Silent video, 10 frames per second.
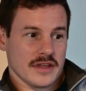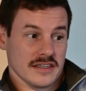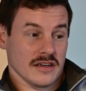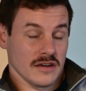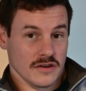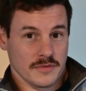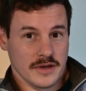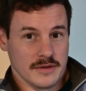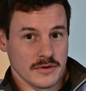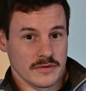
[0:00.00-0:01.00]
that's a lot of
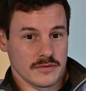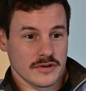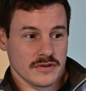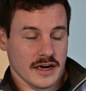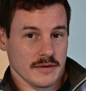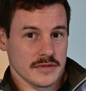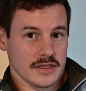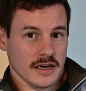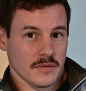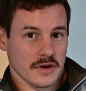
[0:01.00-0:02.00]
people crammed in
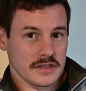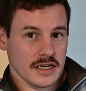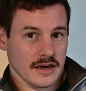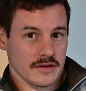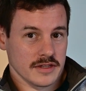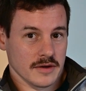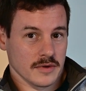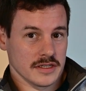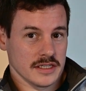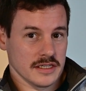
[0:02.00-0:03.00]
that one town, that
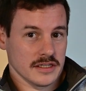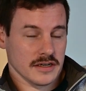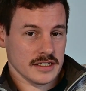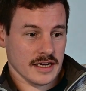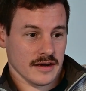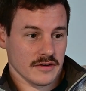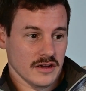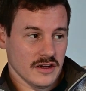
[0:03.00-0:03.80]
one seaside town.